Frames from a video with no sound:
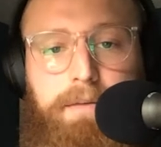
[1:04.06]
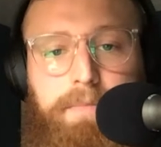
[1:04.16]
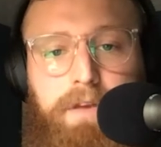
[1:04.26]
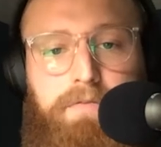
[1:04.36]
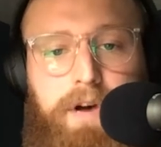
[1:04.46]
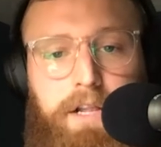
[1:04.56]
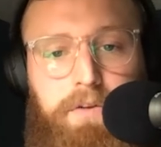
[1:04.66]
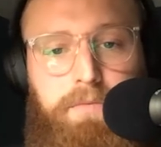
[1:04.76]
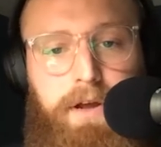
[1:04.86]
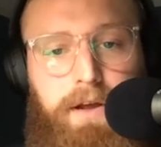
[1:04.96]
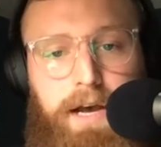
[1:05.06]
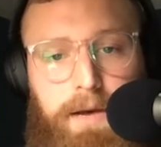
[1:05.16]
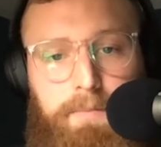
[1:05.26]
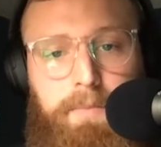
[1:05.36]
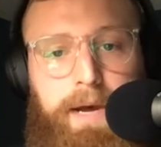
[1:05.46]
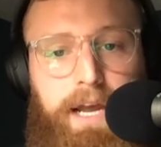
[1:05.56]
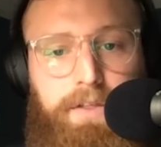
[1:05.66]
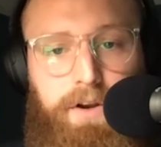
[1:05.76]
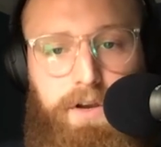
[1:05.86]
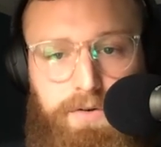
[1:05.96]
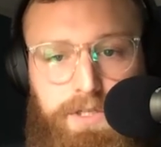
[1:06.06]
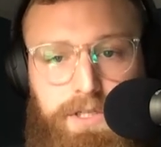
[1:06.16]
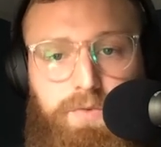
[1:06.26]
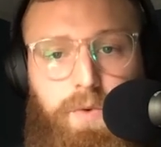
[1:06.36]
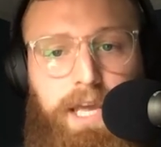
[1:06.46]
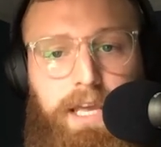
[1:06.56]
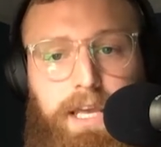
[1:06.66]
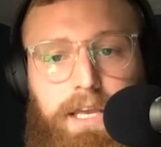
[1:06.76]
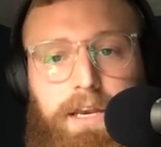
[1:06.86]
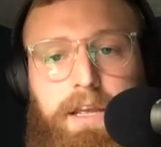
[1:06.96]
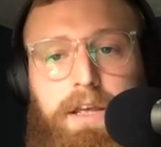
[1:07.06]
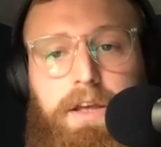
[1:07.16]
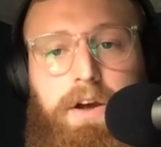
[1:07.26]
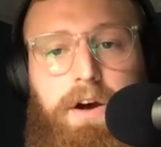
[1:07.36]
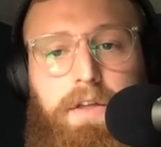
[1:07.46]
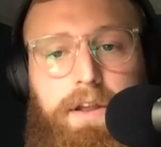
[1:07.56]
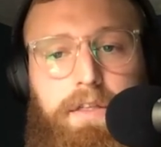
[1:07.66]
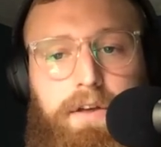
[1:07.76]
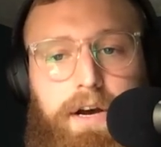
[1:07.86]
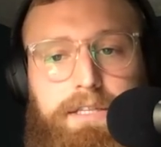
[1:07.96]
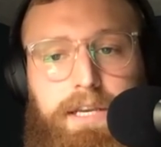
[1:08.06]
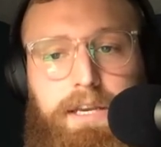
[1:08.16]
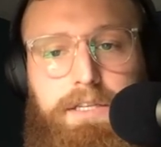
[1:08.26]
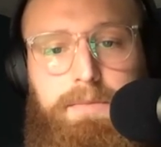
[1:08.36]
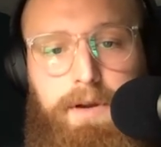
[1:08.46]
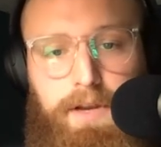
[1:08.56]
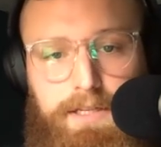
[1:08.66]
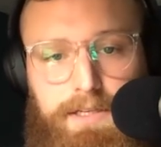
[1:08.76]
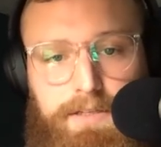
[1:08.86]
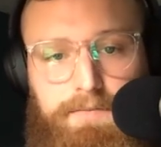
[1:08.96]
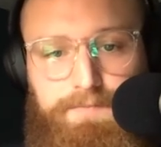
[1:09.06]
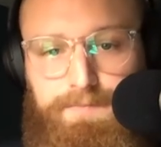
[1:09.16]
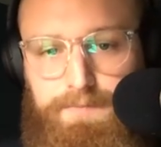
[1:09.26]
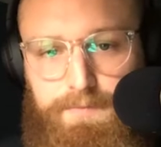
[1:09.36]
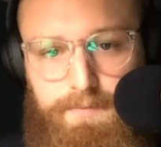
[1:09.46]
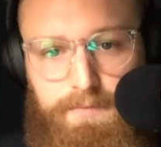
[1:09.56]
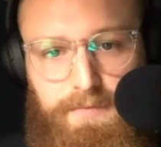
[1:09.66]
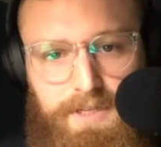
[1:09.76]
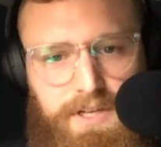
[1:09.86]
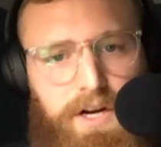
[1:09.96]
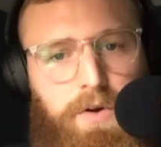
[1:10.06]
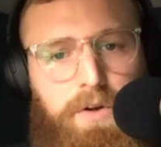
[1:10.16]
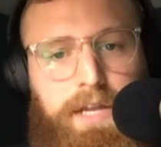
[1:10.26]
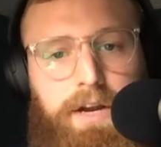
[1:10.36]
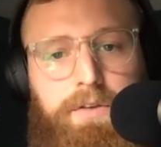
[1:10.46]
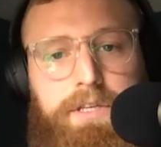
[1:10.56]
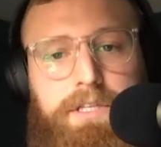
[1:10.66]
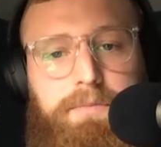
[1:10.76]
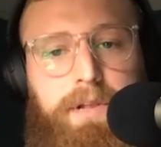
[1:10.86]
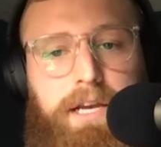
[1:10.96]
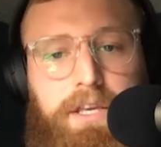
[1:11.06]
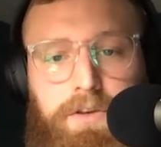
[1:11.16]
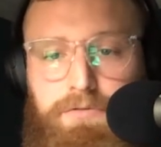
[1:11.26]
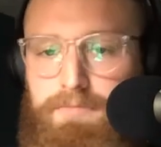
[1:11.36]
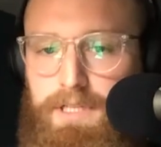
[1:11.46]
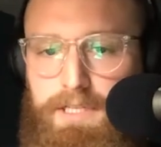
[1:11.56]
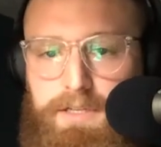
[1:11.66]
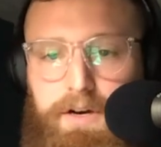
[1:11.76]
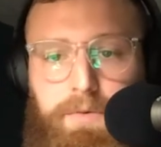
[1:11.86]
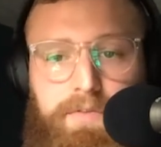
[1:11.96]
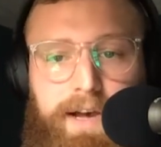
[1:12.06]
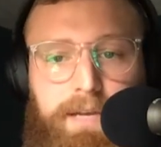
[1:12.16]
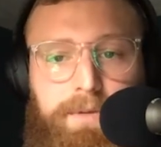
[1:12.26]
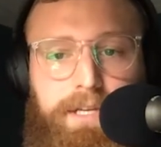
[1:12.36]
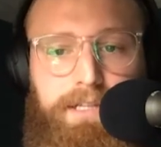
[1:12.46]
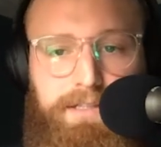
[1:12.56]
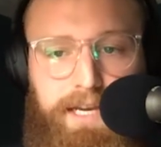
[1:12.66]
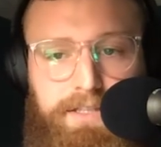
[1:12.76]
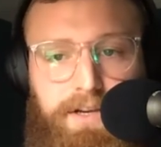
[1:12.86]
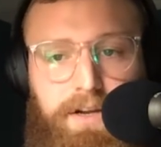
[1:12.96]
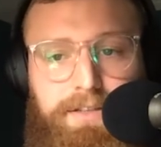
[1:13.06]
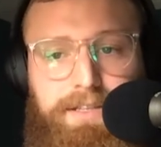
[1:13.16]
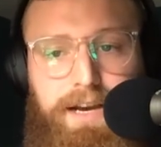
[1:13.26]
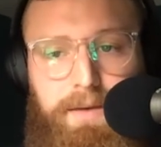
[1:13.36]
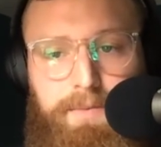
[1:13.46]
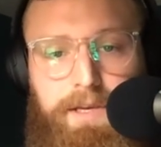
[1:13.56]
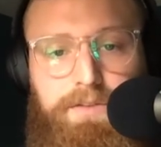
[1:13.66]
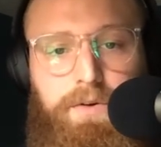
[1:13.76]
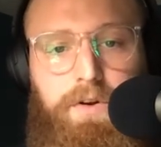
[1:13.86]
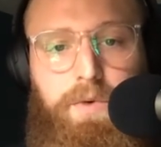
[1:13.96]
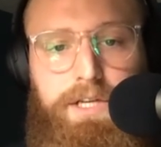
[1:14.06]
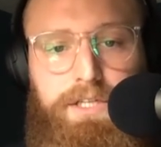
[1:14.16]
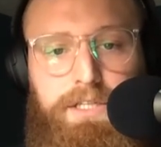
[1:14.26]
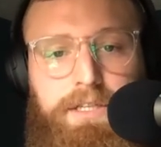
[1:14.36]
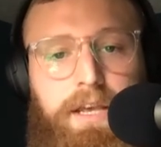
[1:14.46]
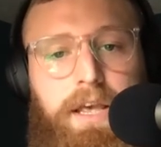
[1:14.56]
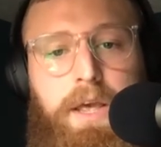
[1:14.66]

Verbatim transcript: being followed up by other coaches weighing in on their thoughts and experiences. It's our goal not only to supply you, the listener, with valuable insights on topics or questions,